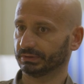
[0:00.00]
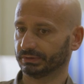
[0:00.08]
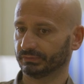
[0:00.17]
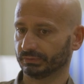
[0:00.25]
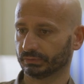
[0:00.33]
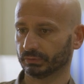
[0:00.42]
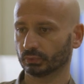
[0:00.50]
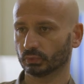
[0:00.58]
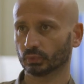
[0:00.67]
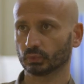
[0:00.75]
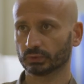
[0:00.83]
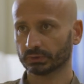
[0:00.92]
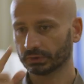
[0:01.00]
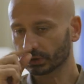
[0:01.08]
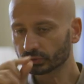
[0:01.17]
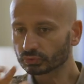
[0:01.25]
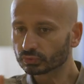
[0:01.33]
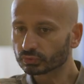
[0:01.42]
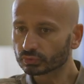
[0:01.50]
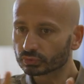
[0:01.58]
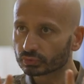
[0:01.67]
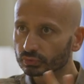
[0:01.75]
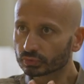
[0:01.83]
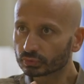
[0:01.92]
we offer a range of modules
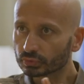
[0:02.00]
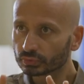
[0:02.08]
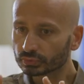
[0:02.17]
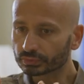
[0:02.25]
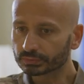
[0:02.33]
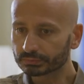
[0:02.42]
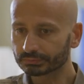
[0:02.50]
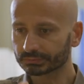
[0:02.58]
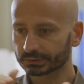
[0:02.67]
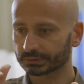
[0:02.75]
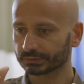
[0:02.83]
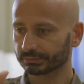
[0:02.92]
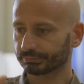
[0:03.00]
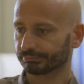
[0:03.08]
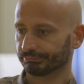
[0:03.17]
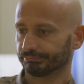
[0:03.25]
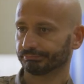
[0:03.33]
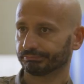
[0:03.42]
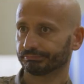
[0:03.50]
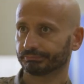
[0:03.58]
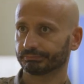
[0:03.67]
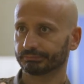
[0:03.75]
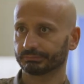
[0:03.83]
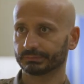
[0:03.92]
that allows them to select
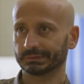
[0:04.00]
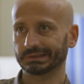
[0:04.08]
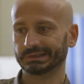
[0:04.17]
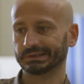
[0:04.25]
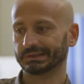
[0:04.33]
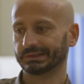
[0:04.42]
optional